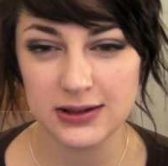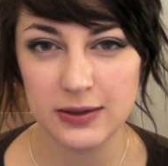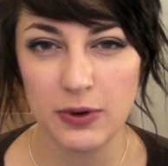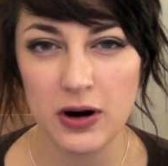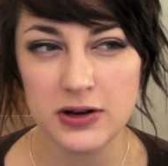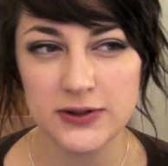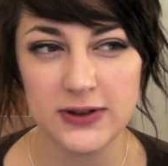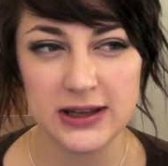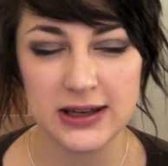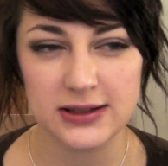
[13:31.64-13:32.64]
the pros
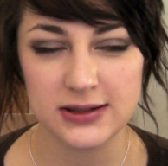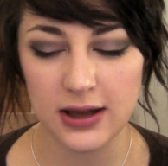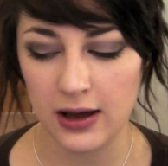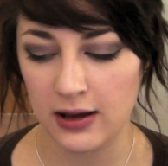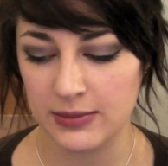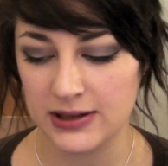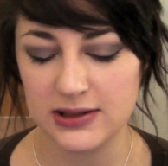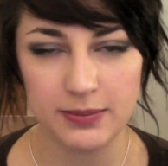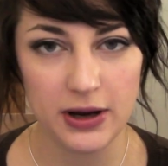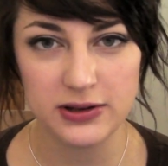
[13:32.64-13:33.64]
for this, it's
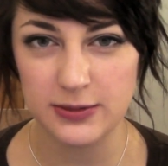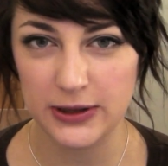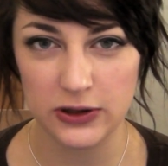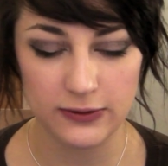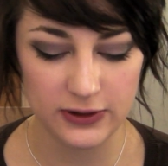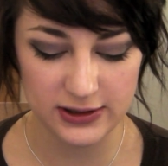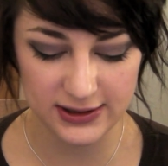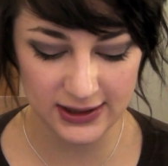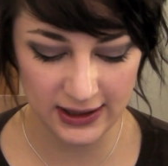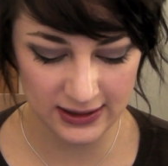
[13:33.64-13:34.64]
supposed to be good for the
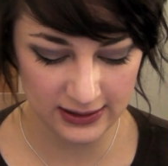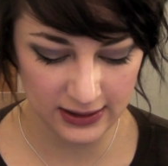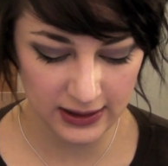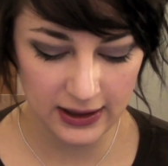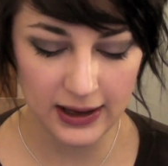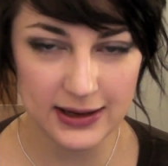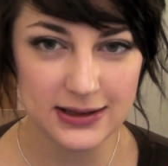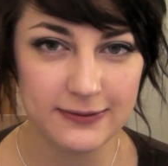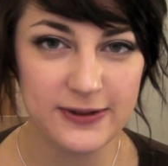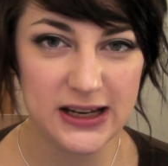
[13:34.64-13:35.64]
skin.
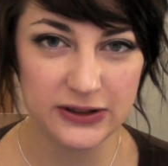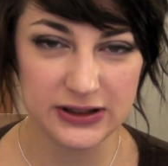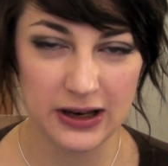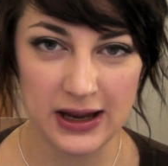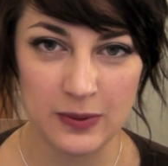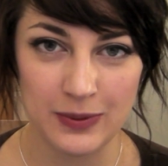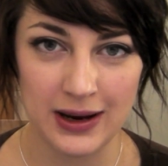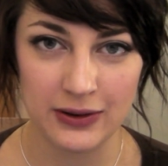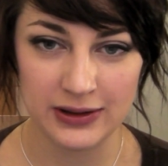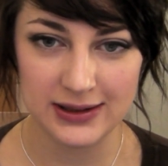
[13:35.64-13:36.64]
It feels
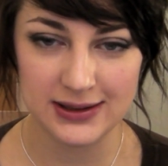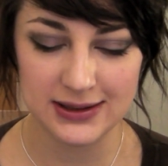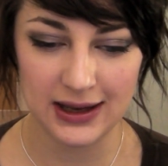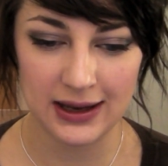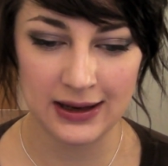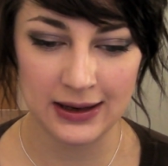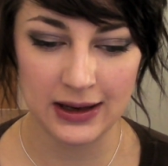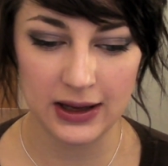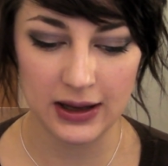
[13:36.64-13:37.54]
lightweight on the skin.